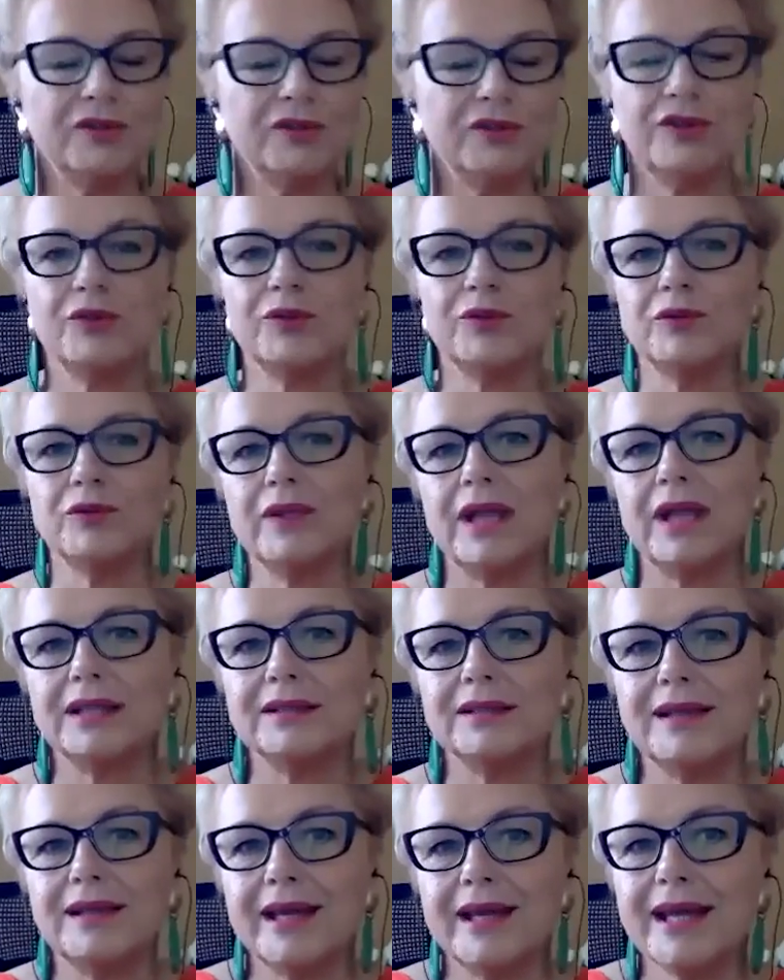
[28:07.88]
you that I
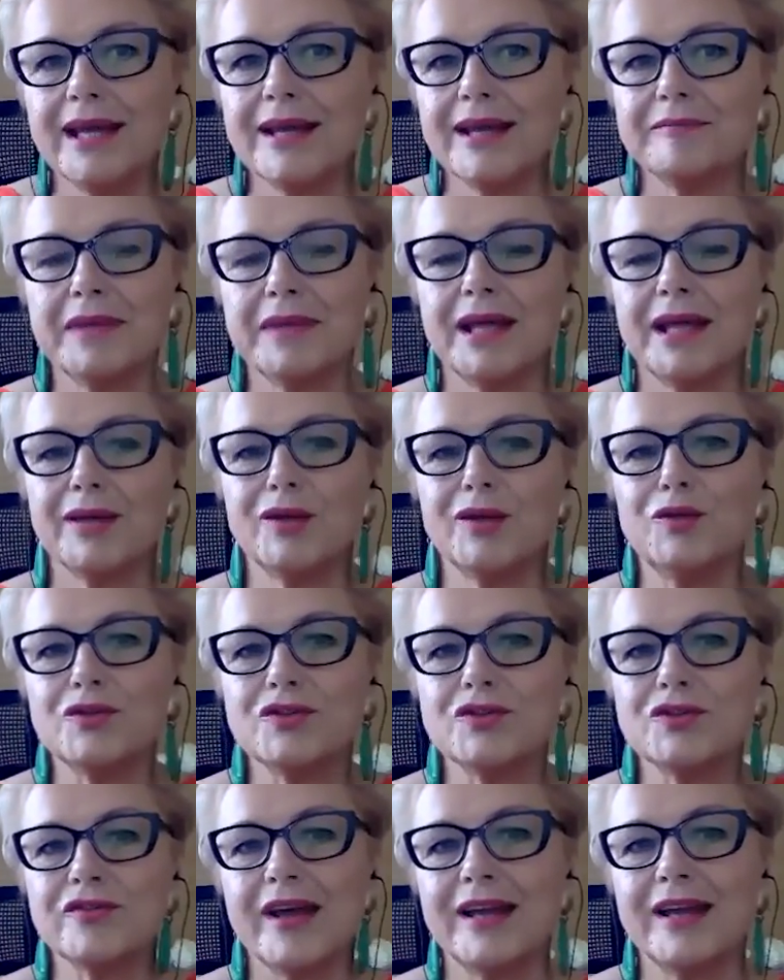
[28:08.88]
am a huge
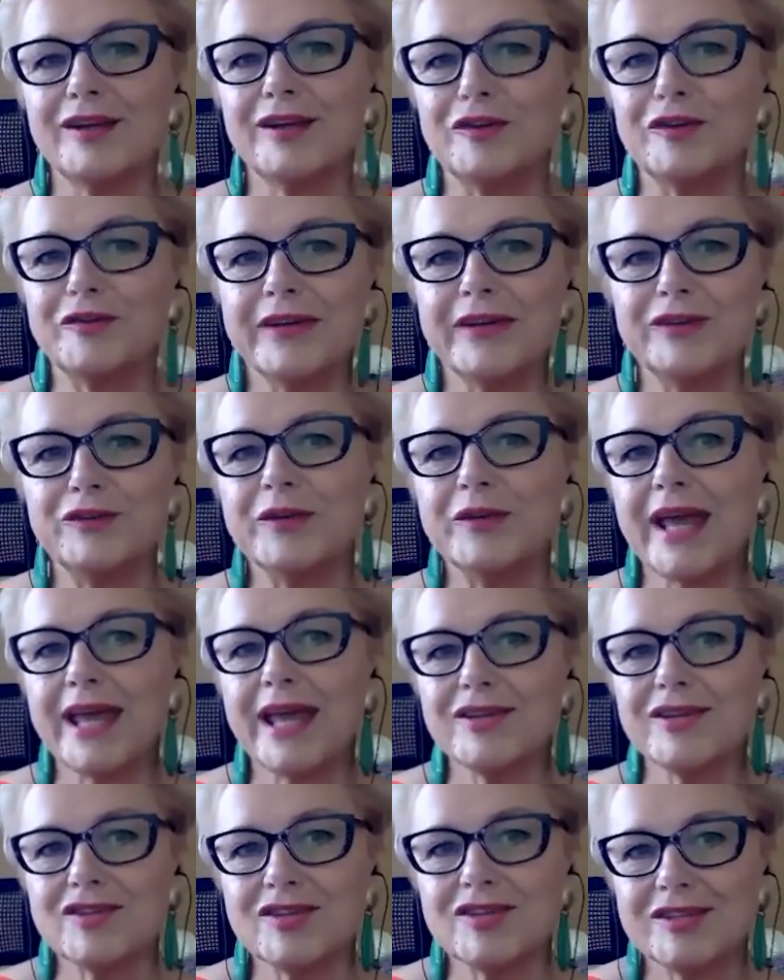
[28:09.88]
fan of
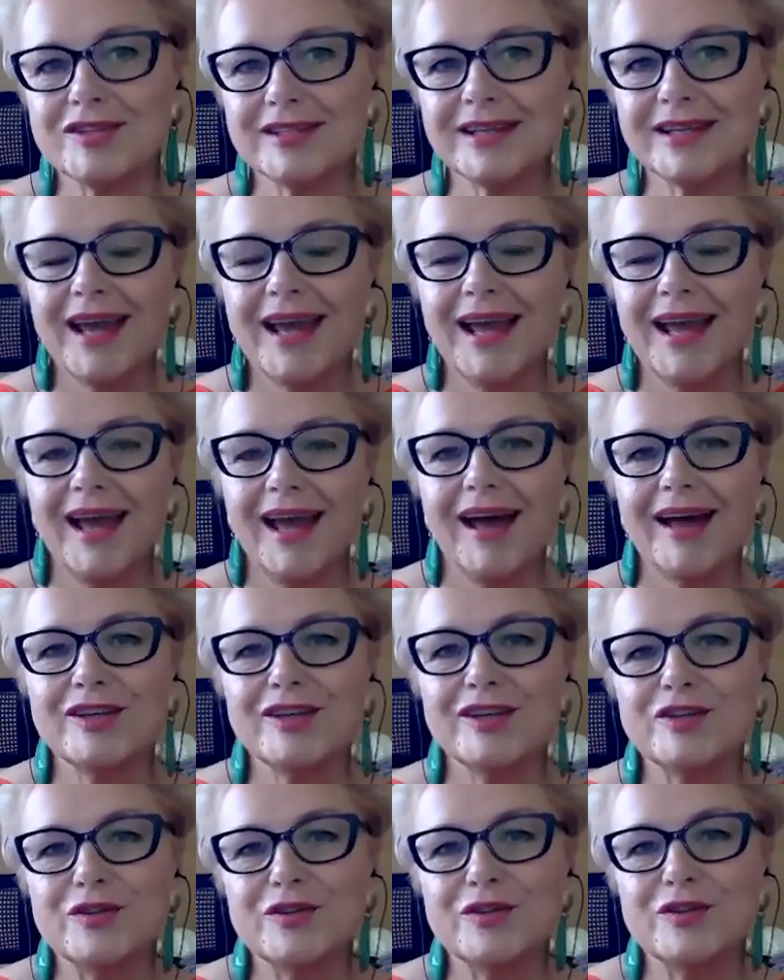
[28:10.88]
education, I
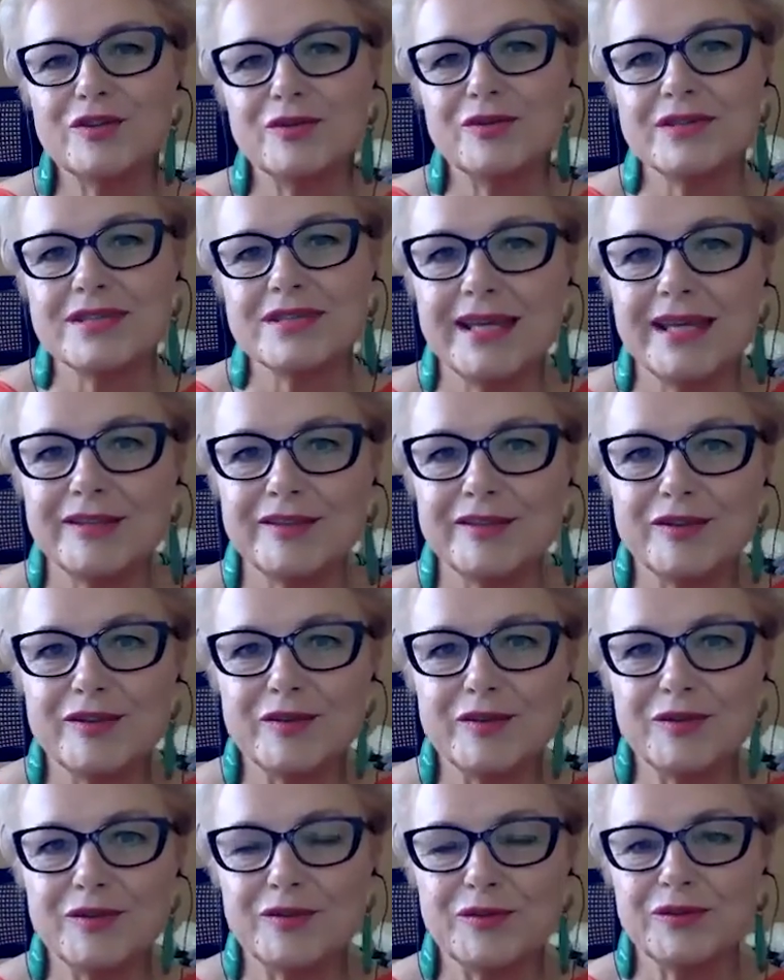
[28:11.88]
should say
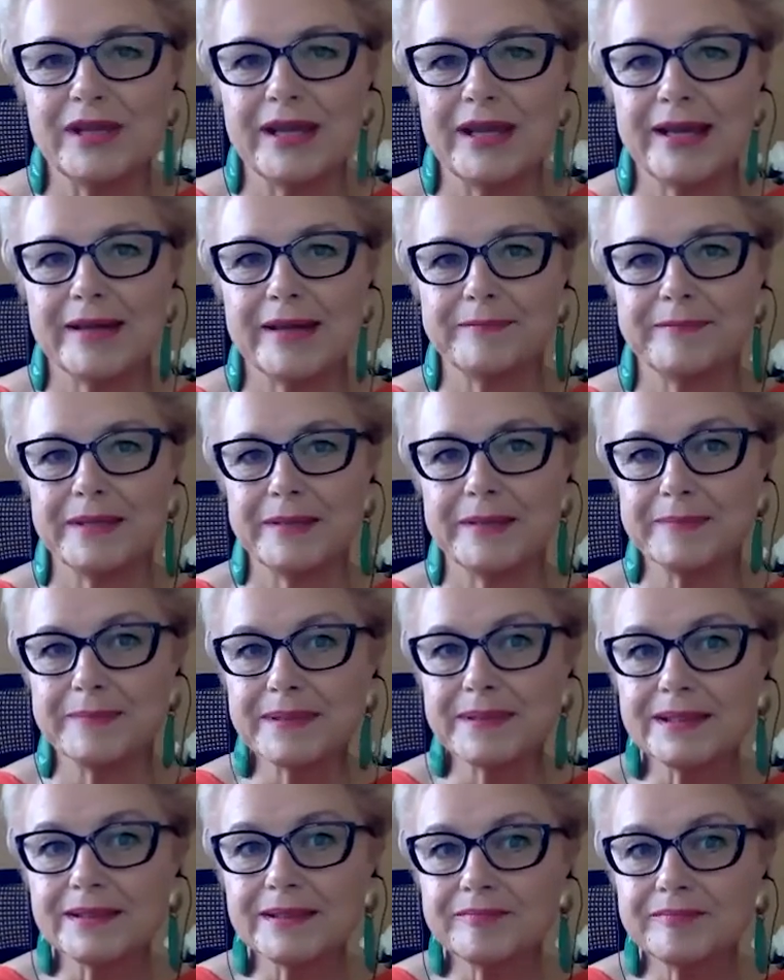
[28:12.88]
to the
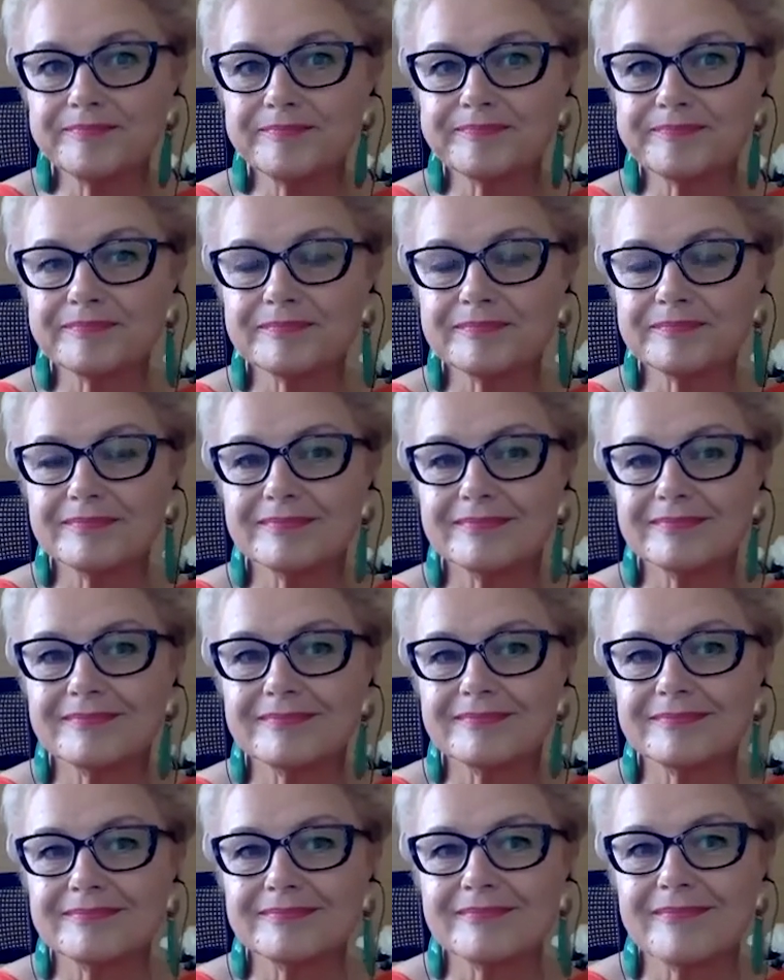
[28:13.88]
people,
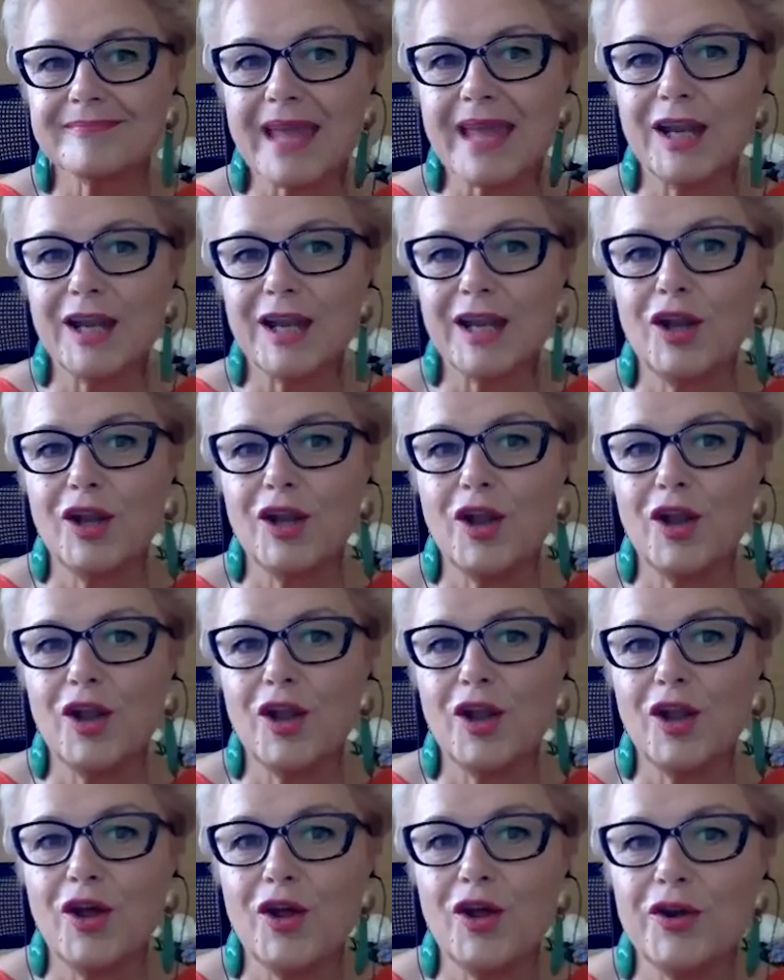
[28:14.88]

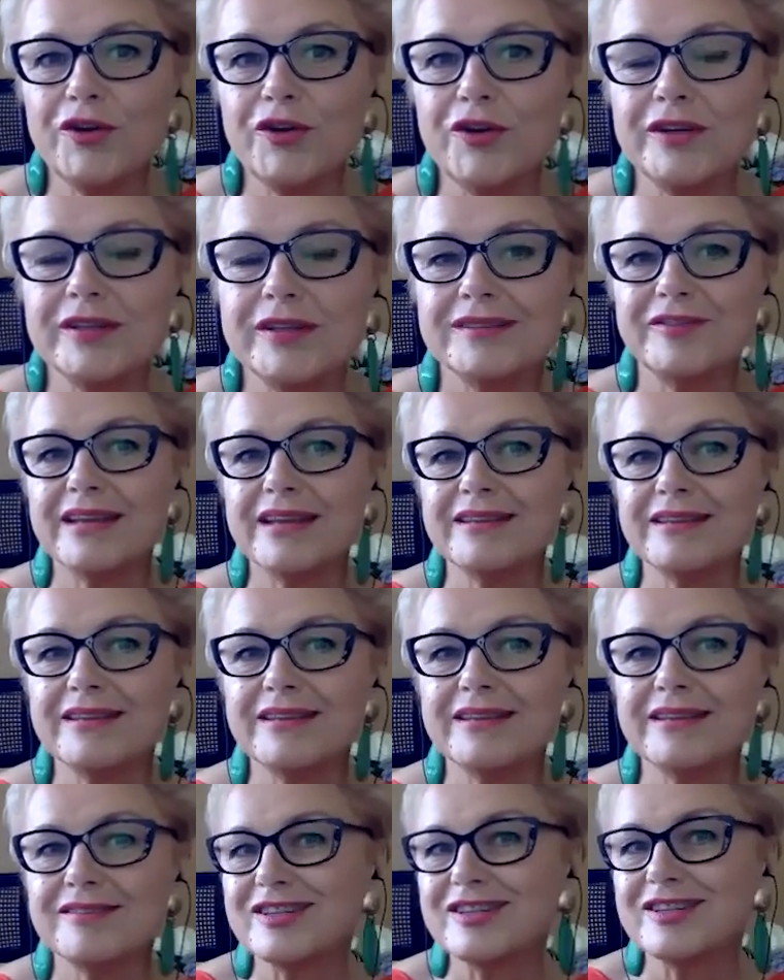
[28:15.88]
learn
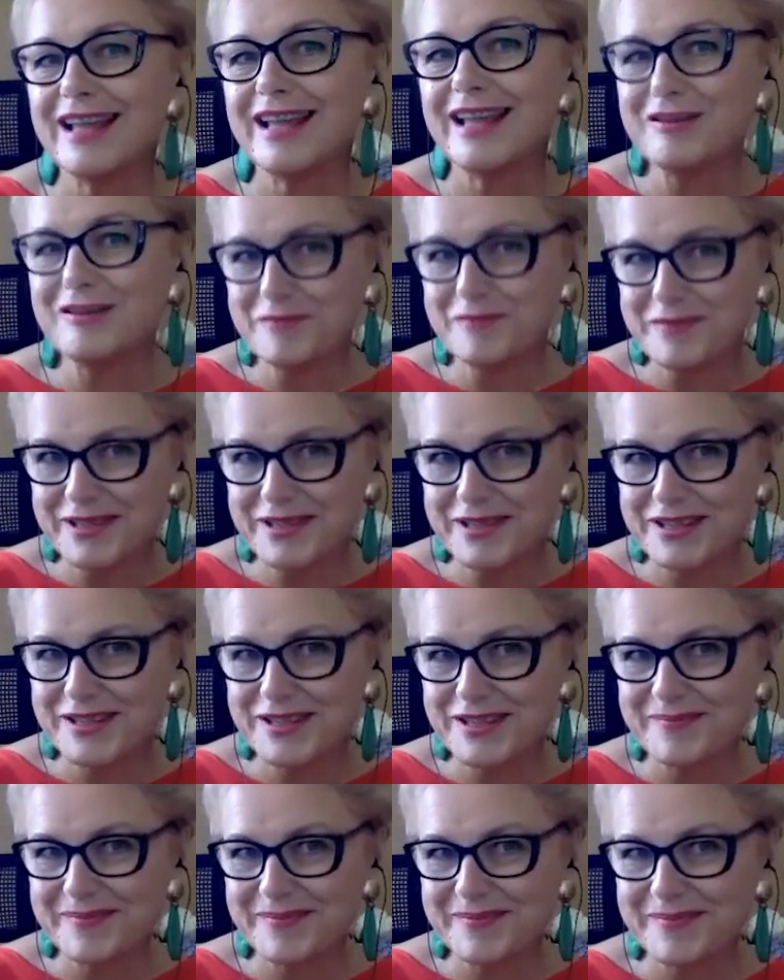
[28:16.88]
French
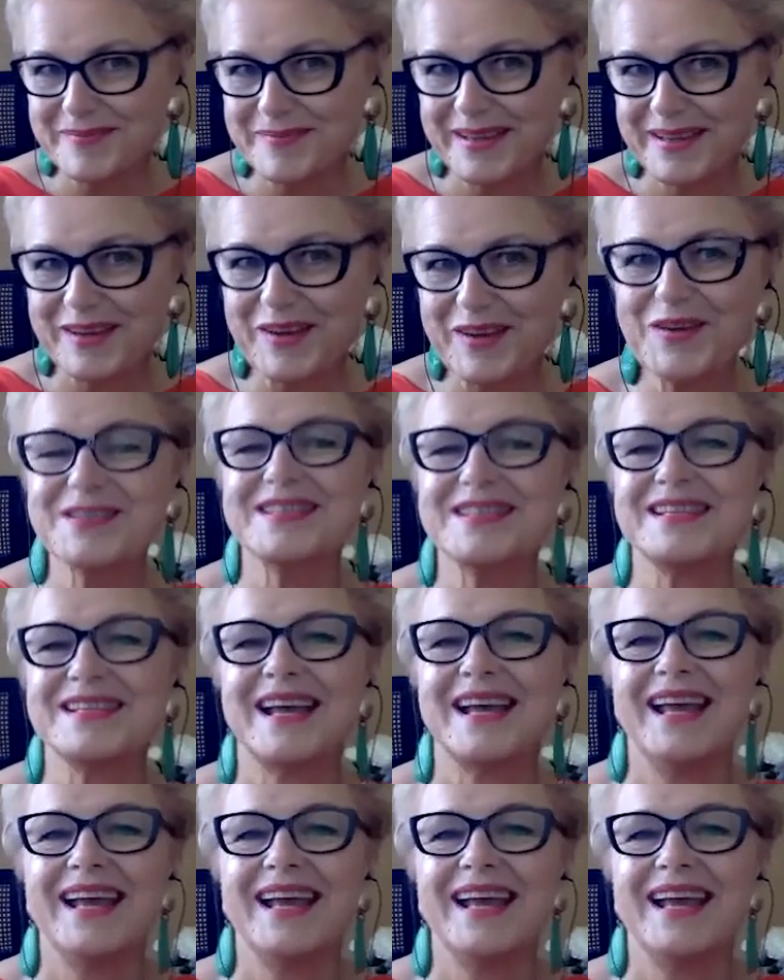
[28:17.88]
language, because